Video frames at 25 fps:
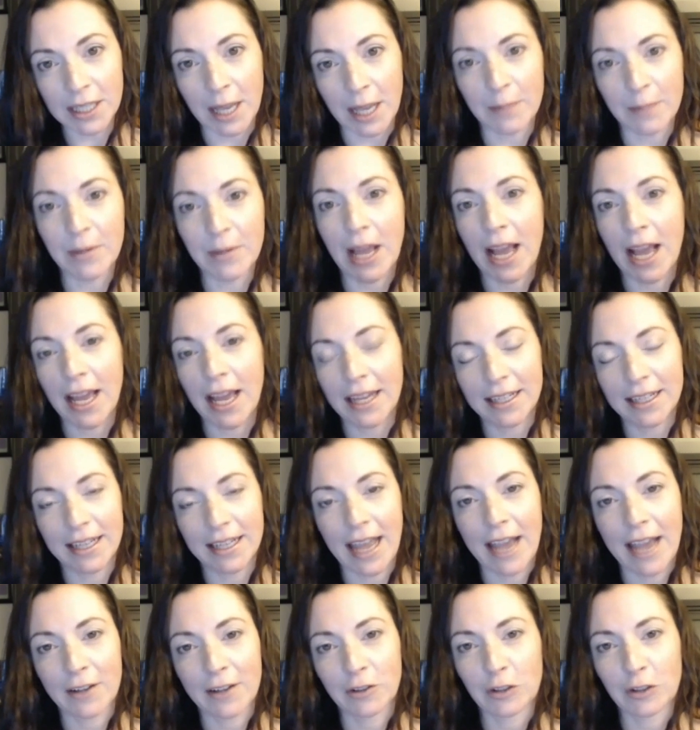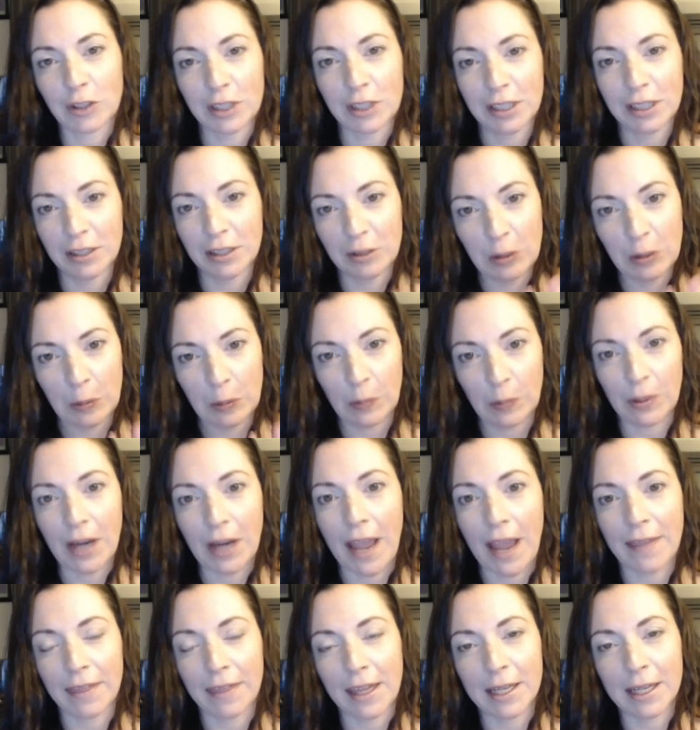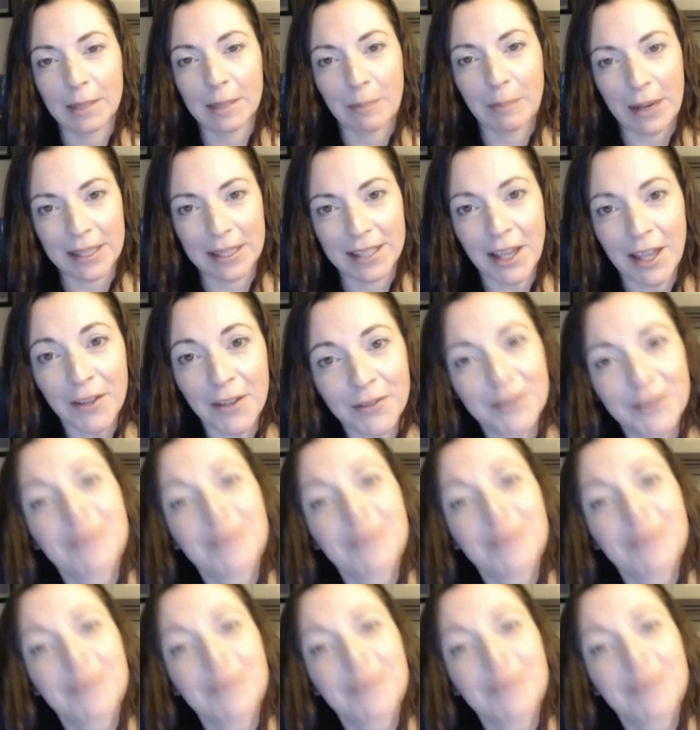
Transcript: I'm not actually super athletic myself,